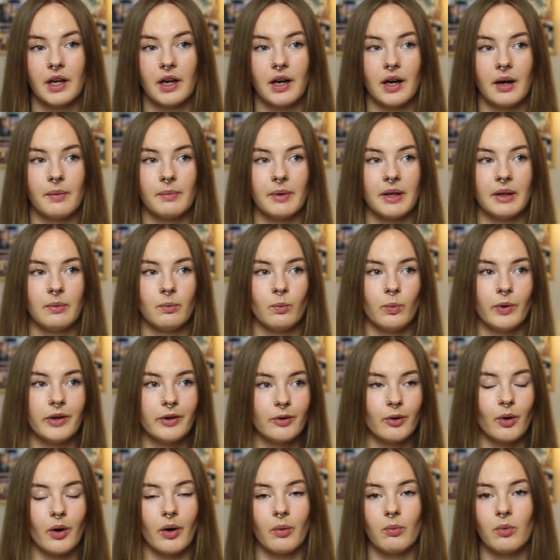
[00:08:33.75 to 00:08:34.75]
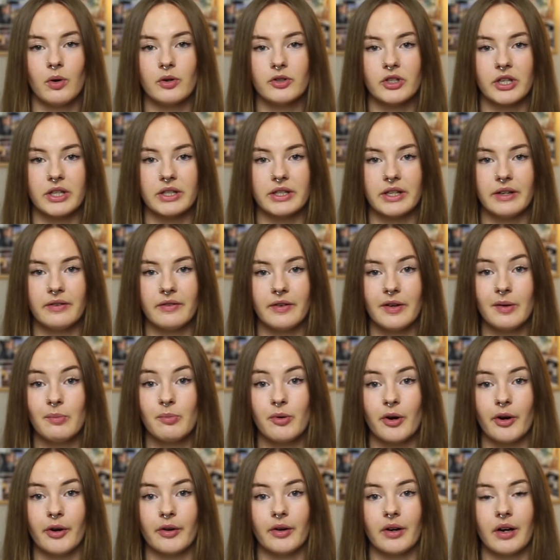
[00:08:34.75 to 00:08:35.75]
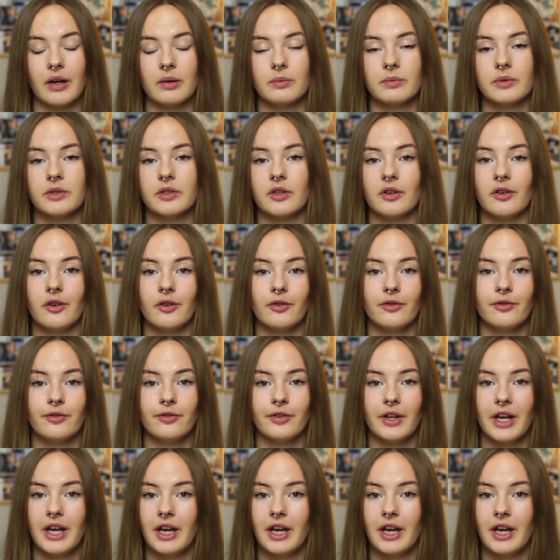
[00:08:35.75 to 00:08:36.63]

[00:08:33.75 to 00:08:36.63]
I mean, we grew up watching TV programs of